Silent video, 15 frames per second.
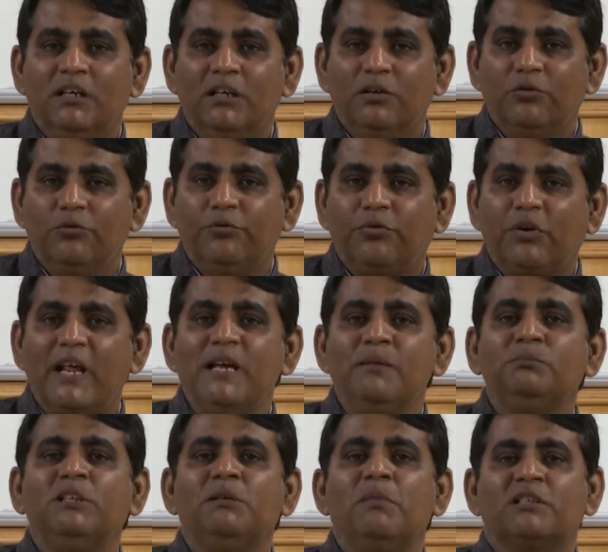frame
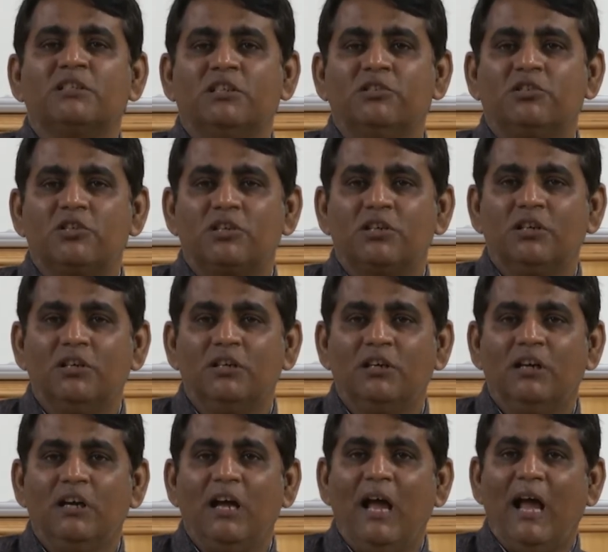the message,
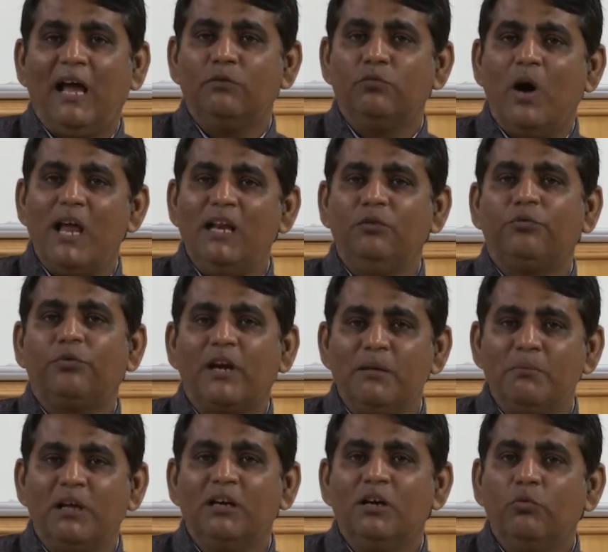and while
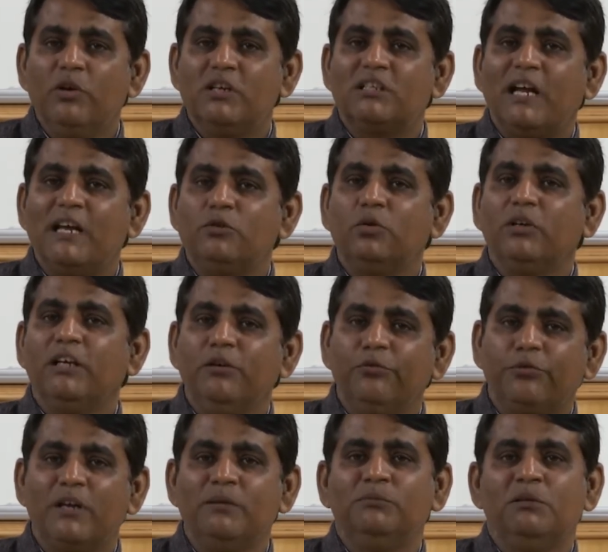framing we try to
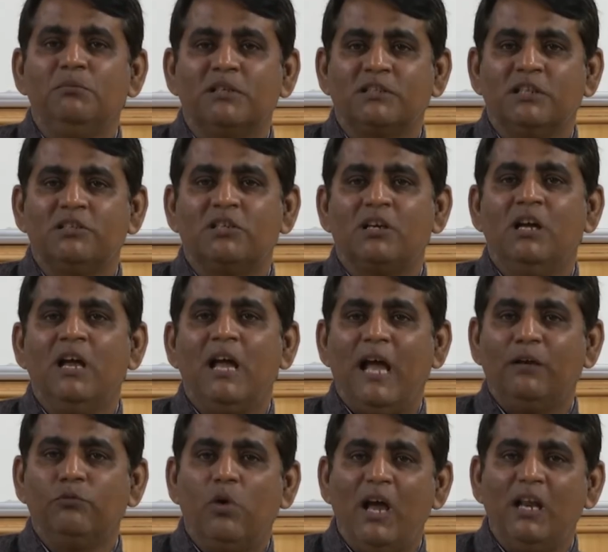reframe the message,
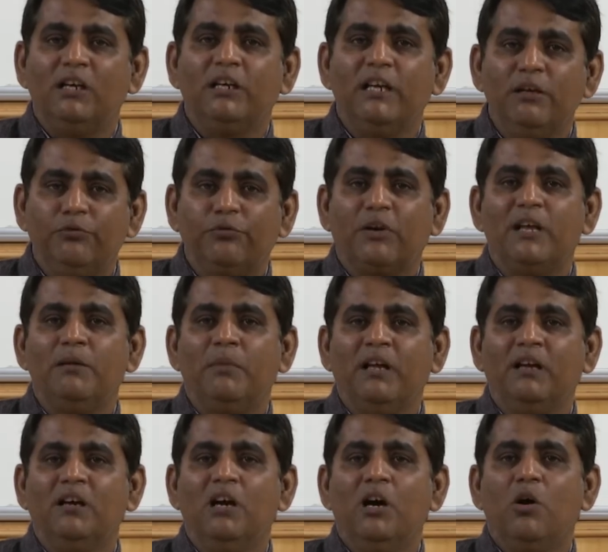and while
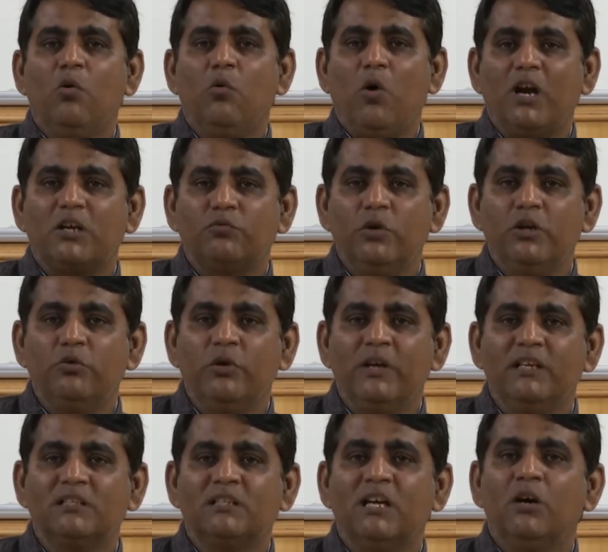reframing what we do
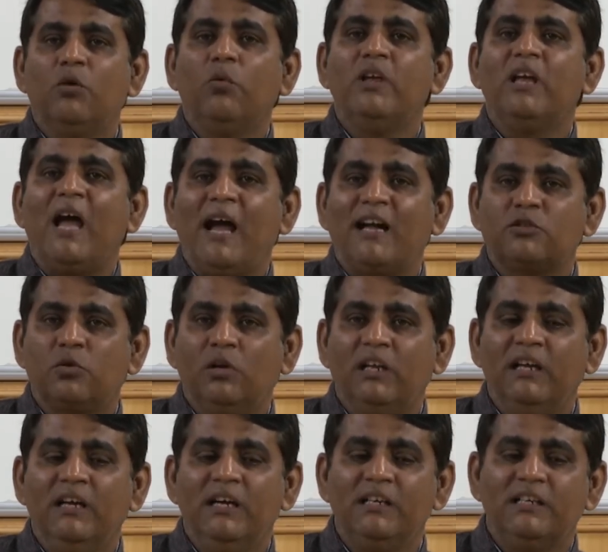is we
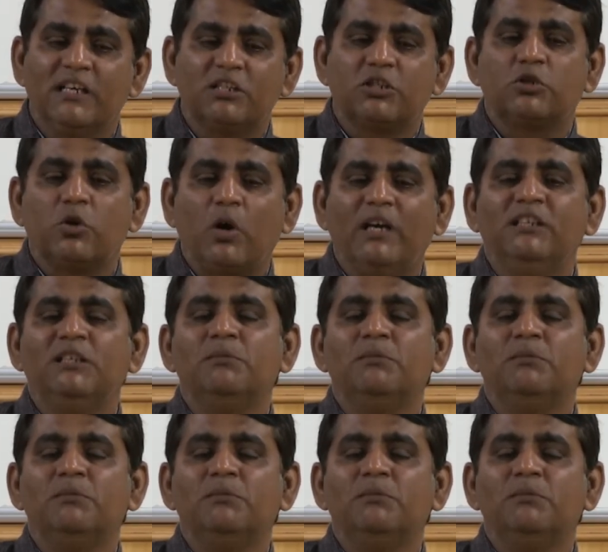actually destroy the